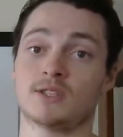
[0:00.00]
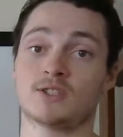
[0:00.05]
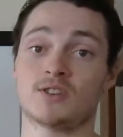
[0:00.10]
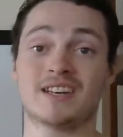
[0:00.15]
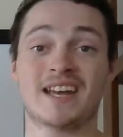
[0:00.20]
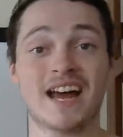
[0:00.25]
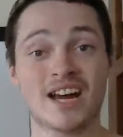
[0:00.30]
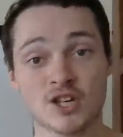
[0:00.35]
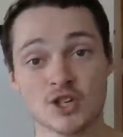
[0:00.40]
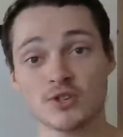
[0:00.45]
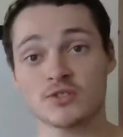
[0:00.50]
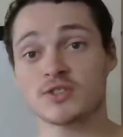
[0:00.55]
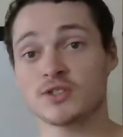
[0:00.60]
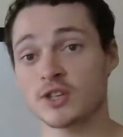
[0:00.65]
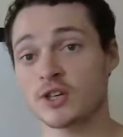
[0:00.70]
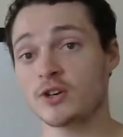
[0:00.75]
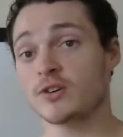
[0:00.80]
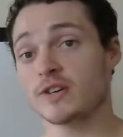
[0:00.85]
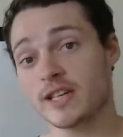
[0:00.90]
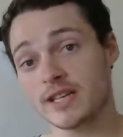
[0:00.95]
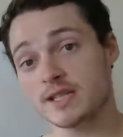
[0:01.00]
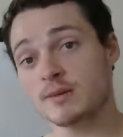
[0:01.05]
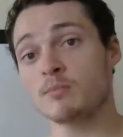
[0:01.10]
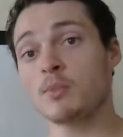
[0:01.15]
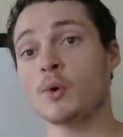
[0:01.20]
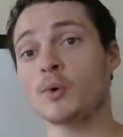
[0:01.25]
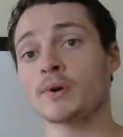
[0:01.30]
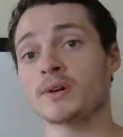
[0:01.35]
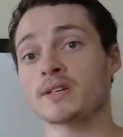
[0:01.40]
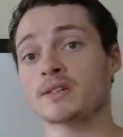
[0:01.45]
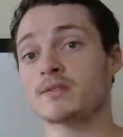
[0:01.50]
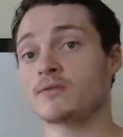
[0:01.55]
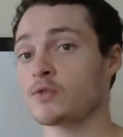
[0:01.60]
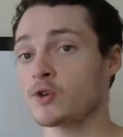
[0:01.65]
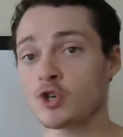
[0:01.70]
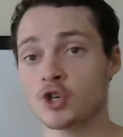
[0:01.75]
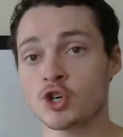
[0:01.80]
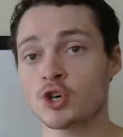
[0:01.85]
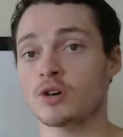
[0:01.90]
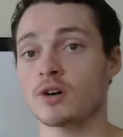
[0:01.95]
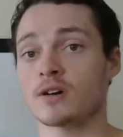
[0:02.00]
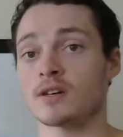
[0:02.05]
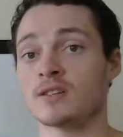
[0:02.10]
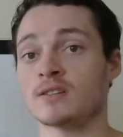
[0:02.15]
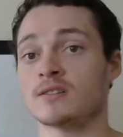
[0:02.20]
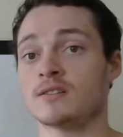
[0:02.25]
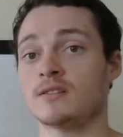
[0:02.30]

national security, it's important, for sure.